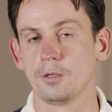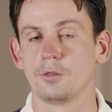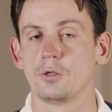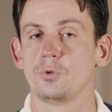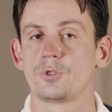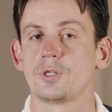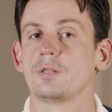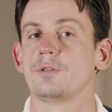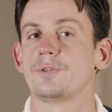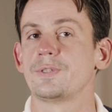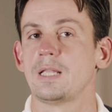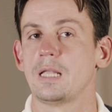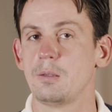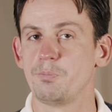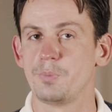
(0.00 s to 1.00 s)
and those are the
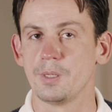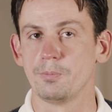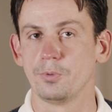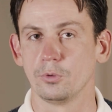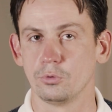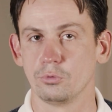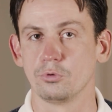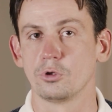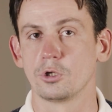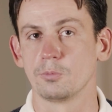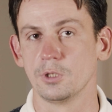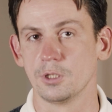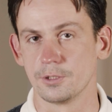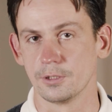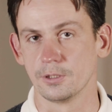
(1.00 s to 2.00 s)
same people who
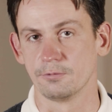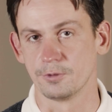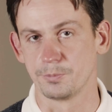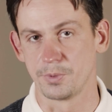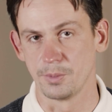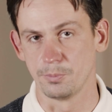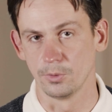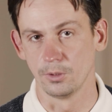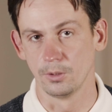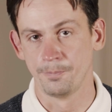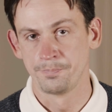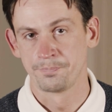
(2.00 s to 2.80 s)
normally deliver people,